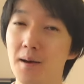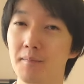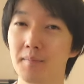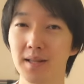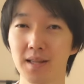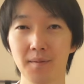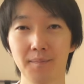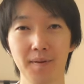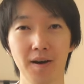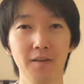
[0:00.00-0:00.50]

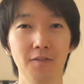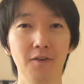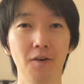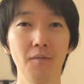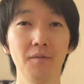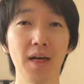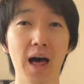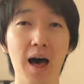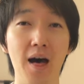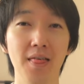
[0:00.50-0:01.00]
But apart
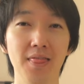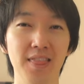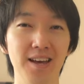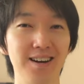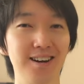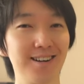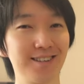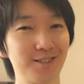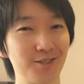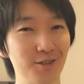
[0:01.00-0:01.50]
from that,
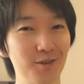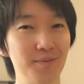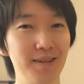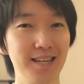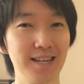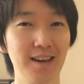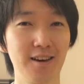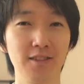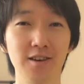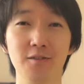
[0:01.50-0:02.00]
there are so
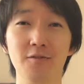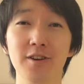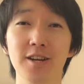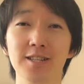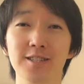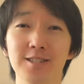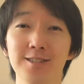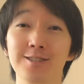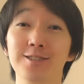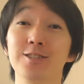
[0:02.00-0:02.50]
many other
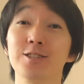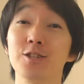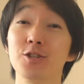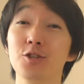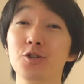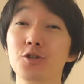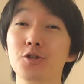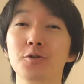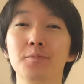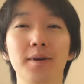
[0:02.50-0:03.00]
reasons
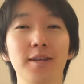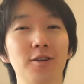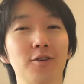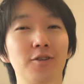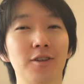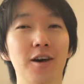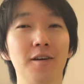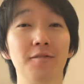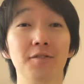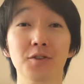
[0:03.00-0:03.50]
you may
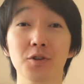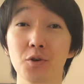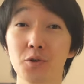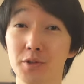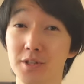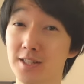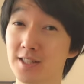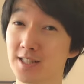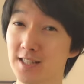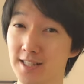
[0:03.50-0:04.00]
not have
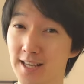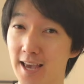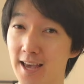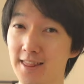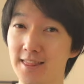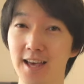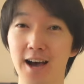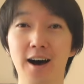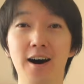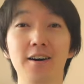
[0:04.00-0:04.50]
noticed yet
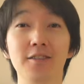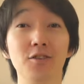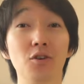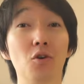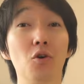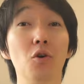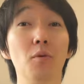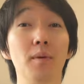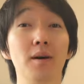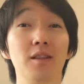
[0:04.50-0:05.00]
and
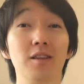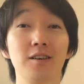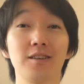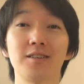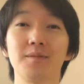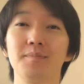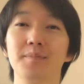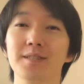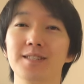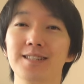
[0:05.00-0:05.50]

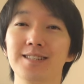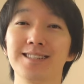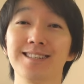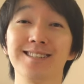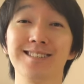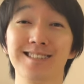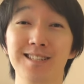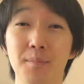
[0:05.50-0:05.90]
overlook visiting